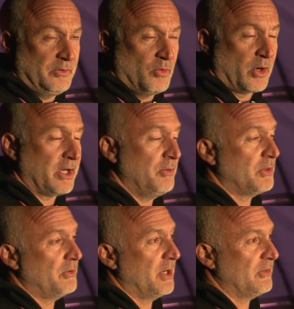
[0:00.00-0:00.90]
working
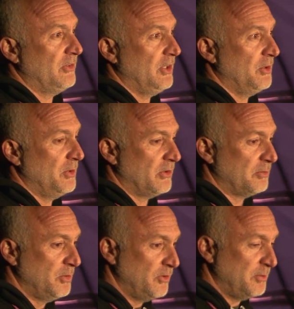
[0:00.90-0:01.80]
with the rest of you in
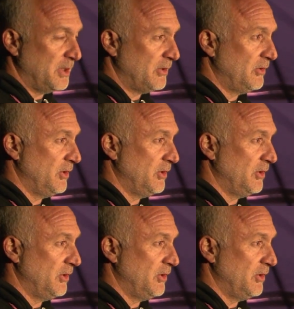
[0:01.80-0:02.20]
this movement